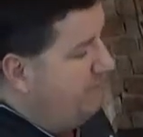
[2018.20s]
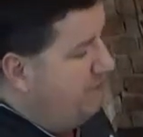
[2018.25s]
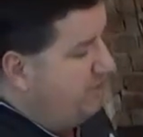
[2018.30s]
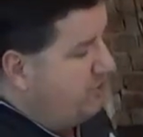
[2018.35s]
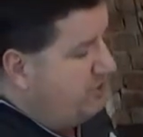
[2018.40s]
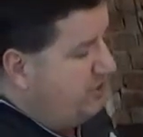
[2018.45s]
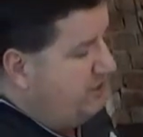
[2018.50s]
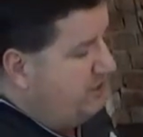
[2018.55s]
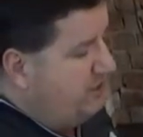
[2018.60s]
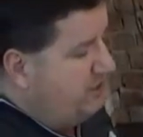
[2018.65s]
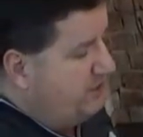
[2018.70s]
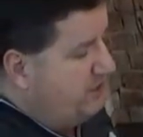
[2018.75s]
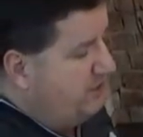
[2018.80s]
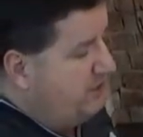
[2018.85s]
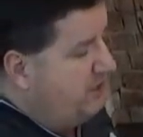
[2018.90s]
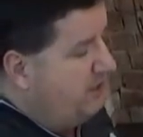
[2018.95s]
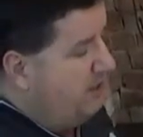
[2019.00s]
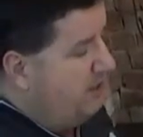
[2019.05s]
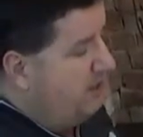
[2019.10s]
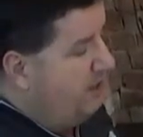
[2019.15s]
in their
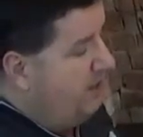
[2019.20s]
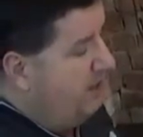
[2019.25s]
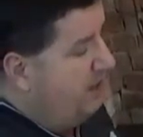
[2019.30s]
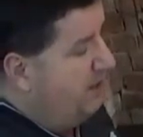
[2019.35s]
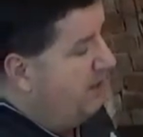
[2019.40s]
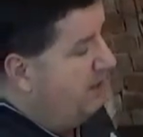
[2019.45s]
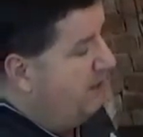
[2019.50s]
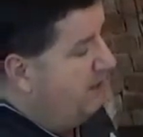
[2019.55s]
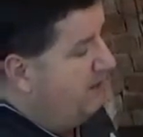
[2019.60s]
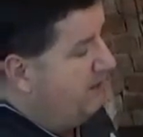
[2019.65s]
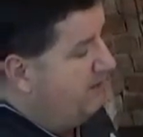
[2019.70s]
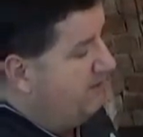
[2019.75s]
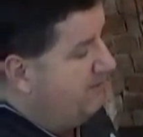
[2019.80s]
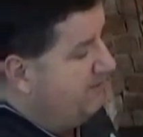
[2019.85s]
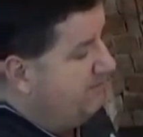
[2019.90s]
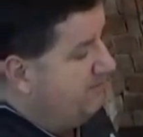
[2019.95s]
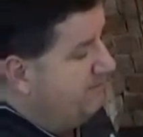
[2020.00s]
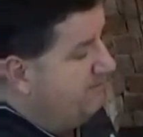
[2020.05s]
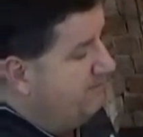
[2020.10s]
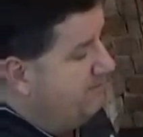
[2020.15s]
season.
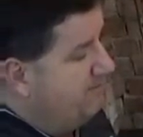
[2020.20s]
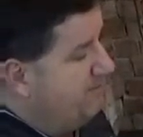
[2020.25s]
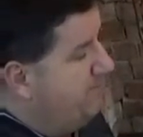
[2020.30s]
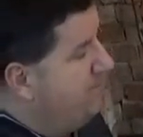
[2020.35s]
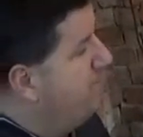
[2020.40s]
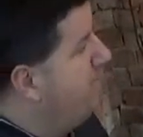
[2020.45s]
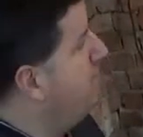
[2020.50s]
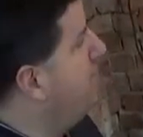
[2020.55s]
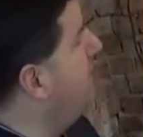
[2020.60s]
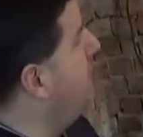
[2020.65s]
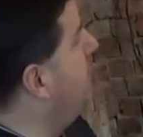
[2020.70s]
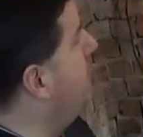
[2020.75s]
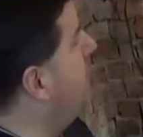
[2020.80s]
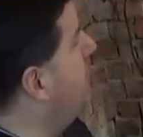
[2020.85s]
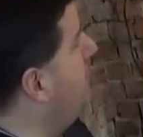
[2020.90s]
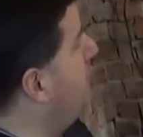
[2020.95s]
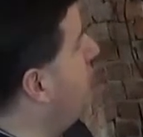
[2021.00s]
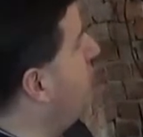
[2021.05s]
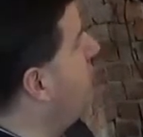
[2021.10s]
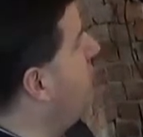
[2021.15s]
But
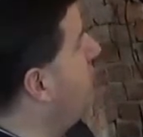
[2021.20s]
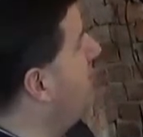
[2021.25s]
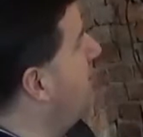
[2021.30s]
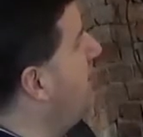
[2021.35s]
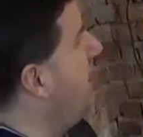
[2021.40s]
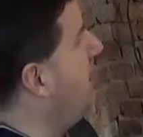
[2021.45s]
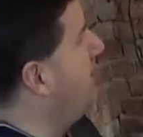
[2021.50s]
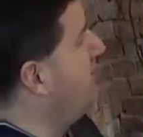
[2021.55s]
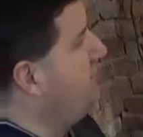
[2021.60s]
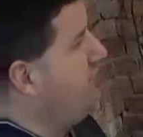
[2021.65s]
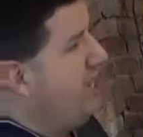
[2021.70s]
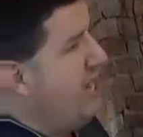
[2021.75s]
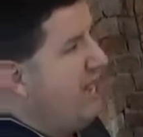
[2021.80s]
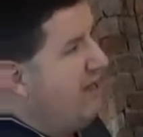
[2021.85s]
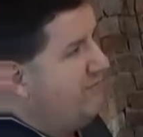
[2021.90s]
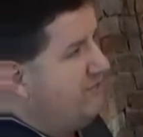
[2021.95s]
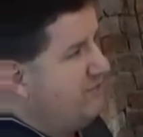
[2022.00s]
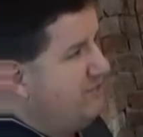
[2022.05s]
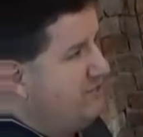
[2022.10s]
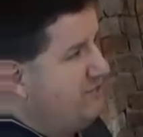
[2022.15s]
look who it kind of
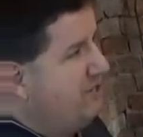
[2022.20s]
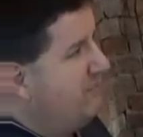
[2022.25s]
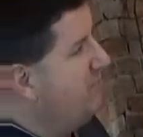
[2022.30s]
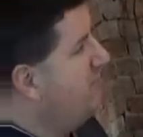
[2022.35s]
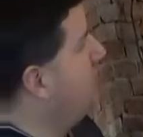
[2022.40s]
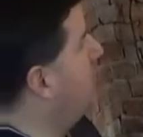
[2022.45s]
shafts in some